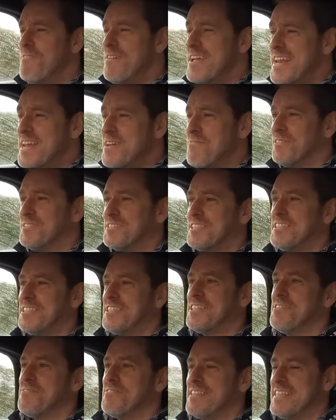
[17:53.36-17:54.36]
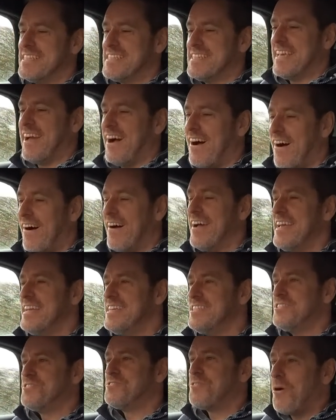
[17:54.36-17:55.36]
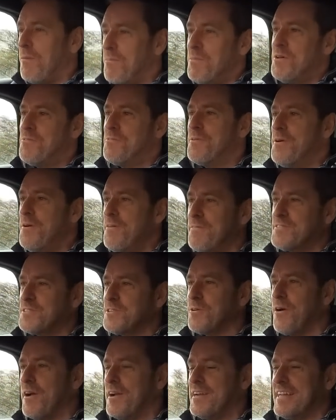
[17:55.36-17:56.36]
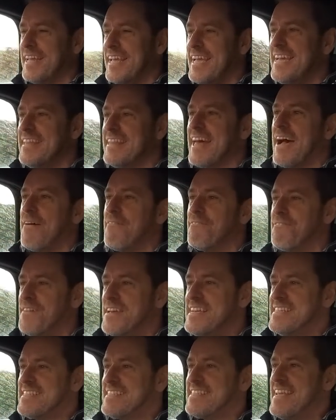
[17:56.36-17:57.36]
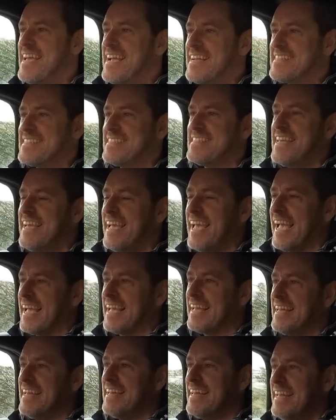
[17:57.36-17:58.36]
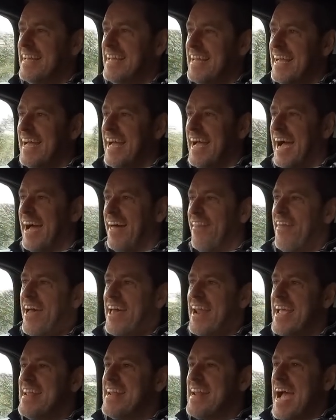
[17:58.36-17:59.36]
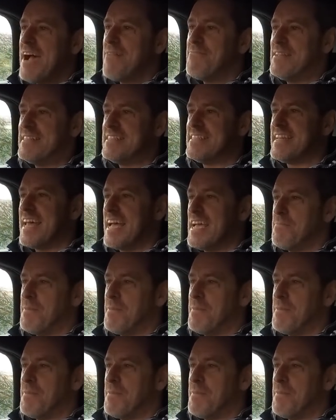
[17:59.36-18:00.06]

really wanted to do with this car is drop the roof so I could hear that V6 singing. And that ain't happening today,